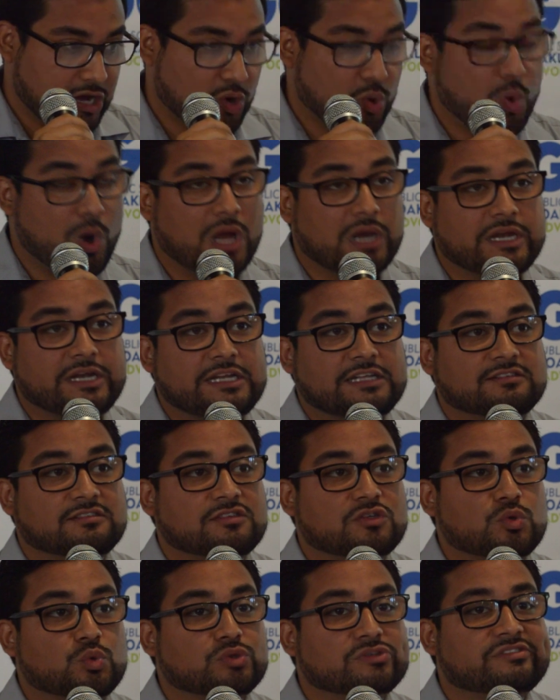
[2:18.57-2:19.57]
quality
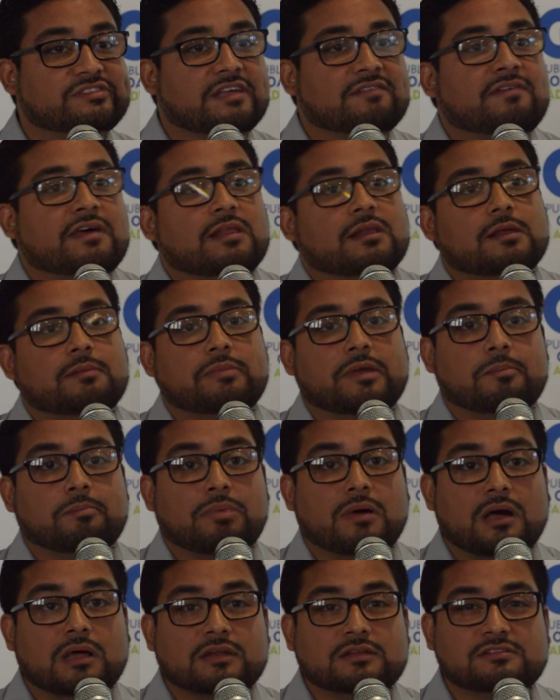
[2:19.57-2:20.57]
schools
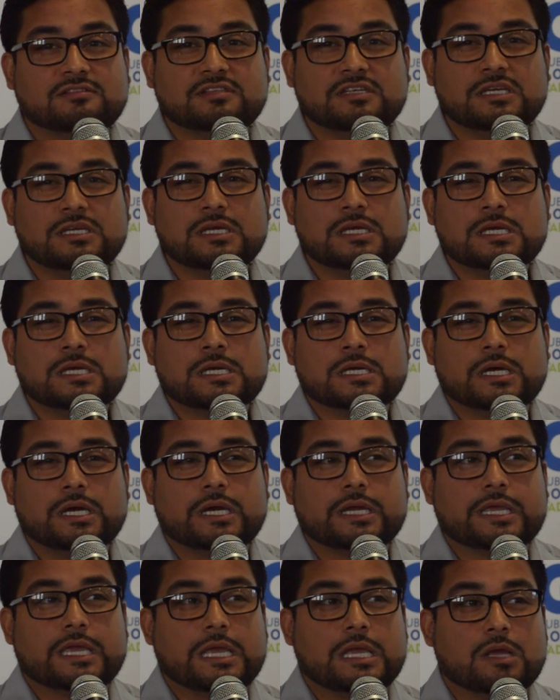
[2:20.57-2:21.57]
development policy
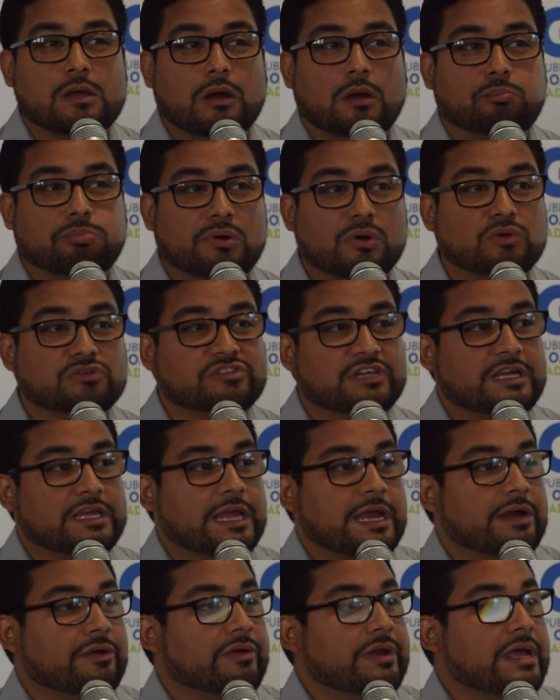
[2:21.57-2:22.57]
approach and
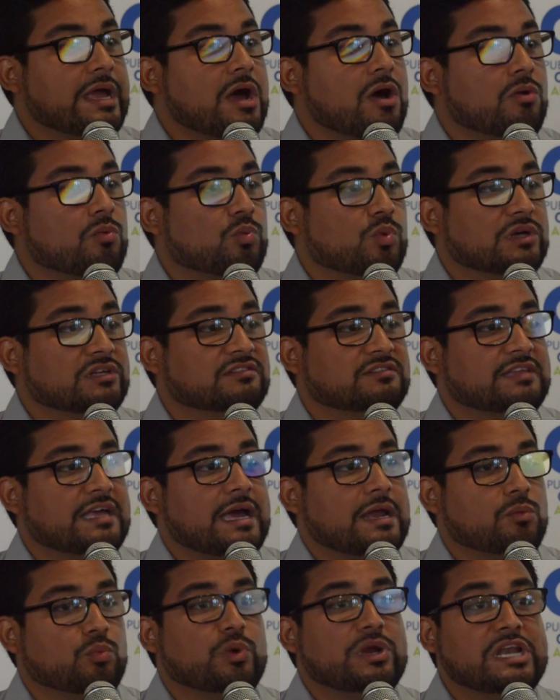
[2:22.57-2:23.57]
carry out was
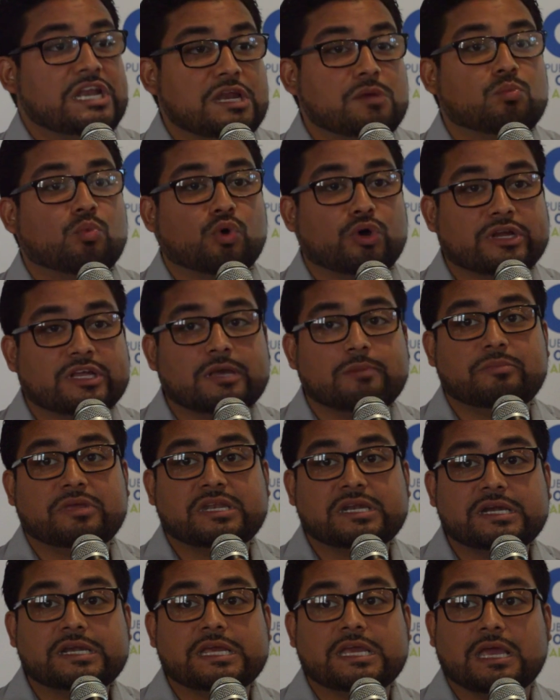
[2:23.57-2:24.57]
that we need more
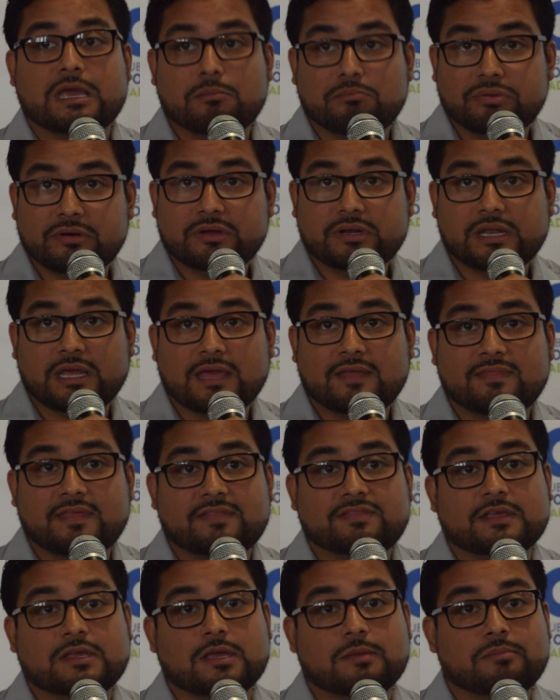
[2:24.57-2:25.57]
community input and
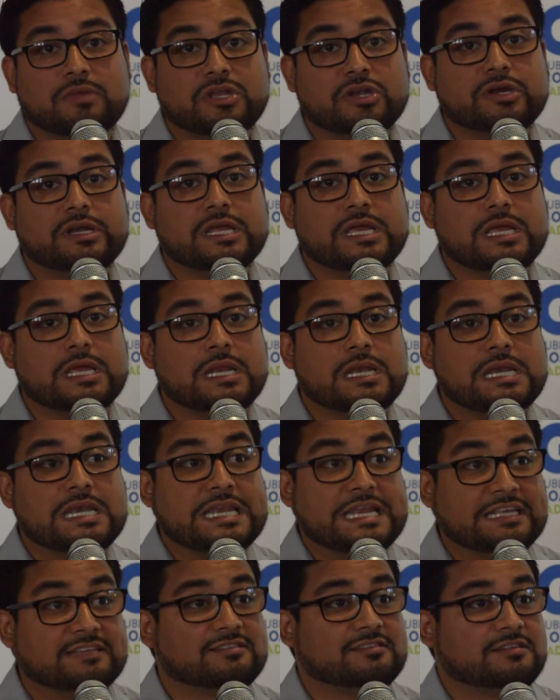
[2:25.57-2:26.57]
that the community
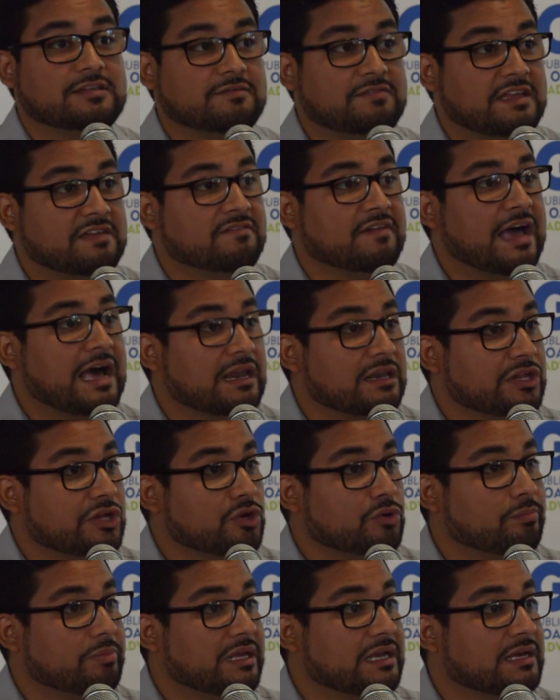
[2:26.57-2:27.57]
needs to be
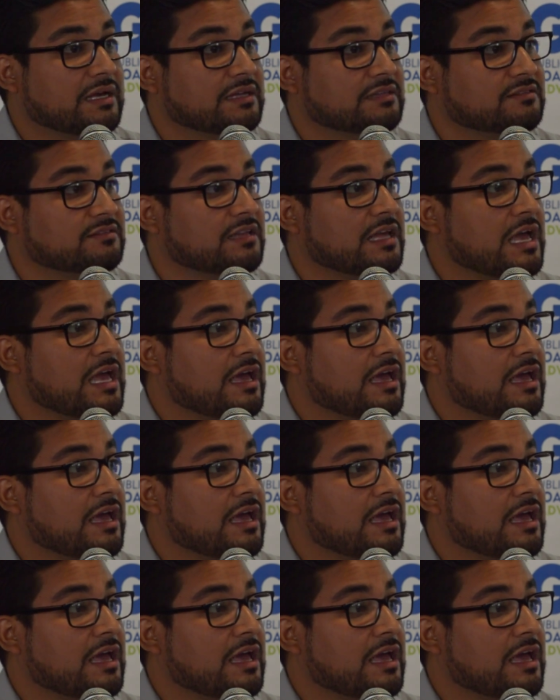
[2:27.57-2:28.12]
valued because